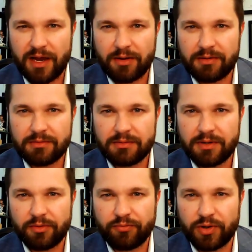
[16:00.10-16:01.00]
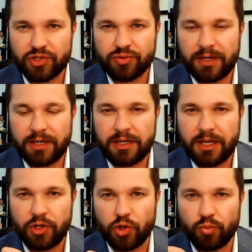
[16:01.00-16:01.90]
you're tired, you're
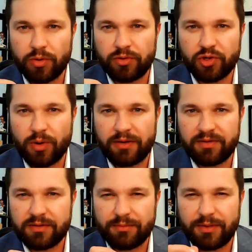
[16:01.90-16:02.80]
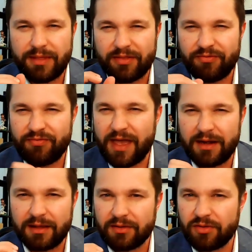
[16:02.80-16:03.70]
frustrated, and you're really craving something that's
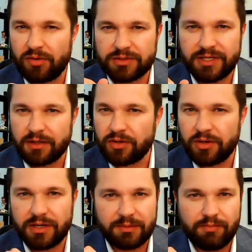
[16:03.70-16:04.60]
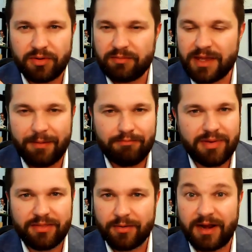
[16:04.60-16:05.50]
fatty and salty and good. And believe me, I've
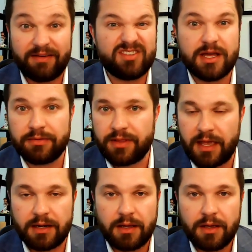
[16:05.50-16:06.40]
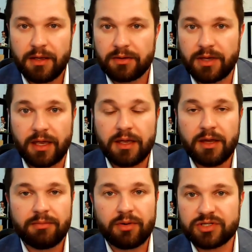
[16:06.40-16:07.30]
been there and I've done that. Okay.
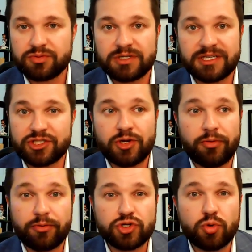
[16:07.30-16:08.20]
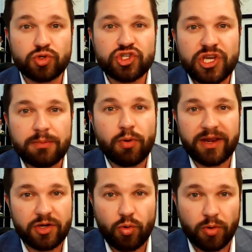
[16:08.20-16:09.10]
But I just want to let you know there's no cheap
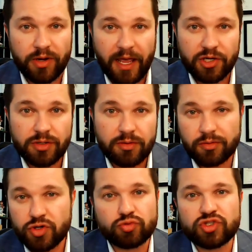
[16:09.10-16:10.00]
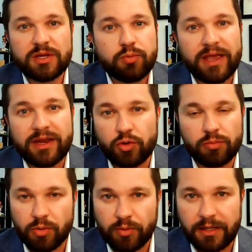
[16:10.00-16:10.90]
way to DoorDash. There's no cheap way to
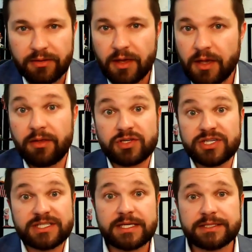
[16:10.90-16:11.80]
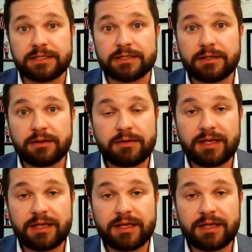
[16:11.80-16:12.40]
Uber Eats. There just isn't.